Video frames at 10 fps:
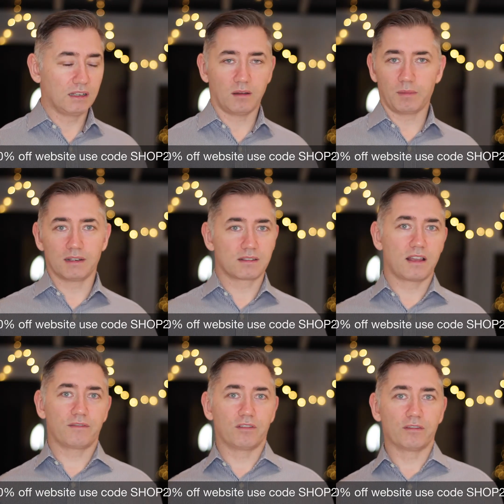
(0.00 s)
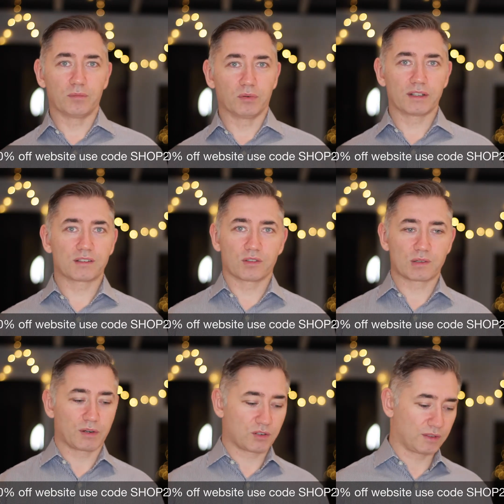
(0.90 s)
I mean, it's there for everybody. It's not a
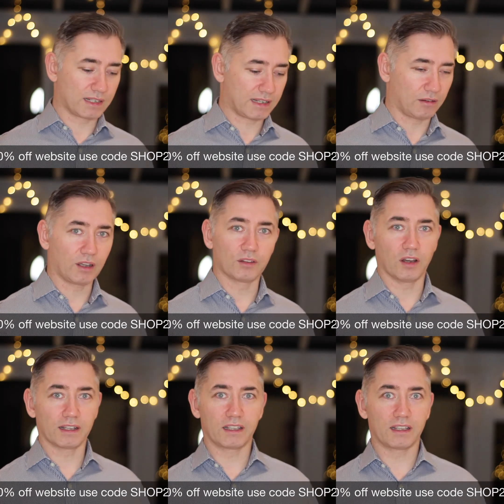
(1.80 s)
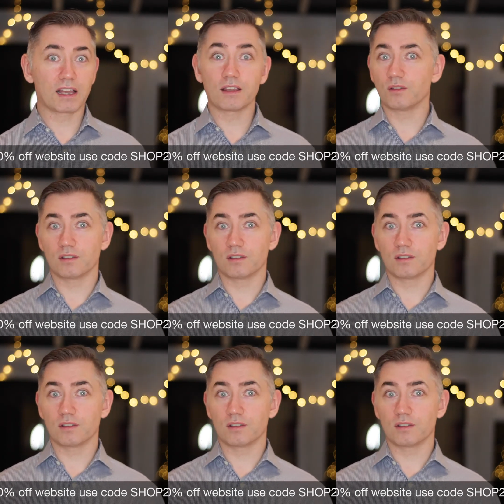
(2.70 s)
special discount code that I can get you.